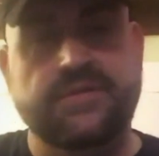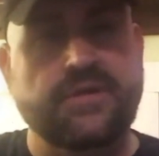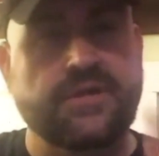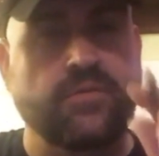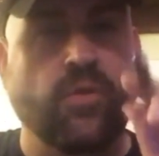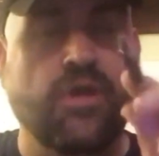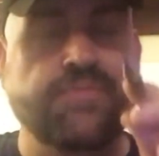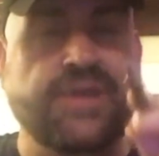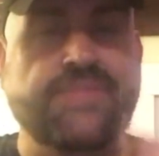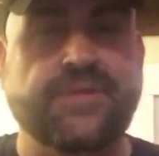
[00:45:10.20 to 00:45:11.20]
our
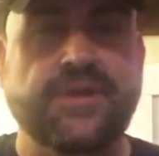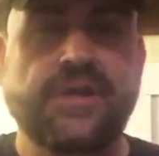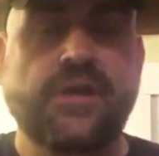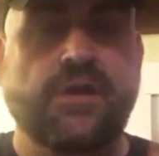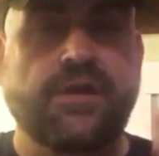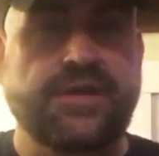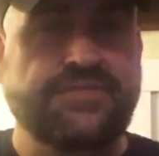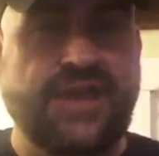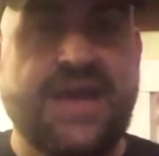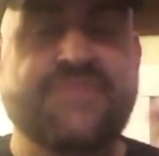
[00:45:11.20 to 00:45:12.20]
wallpaper,
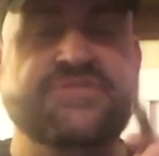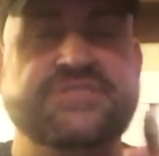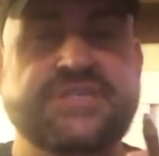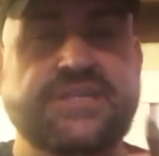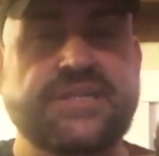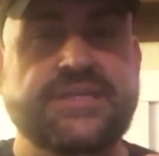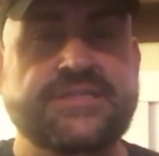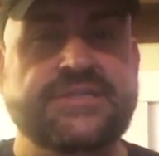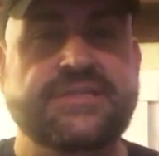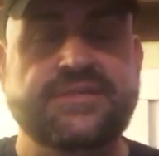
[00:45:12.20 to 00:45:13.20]
if you haven't seen it,
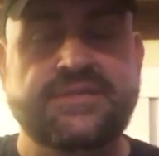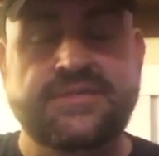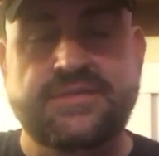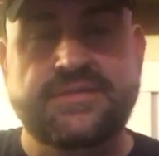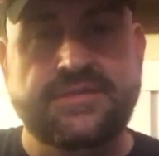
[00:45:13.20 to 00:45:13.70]
it's at the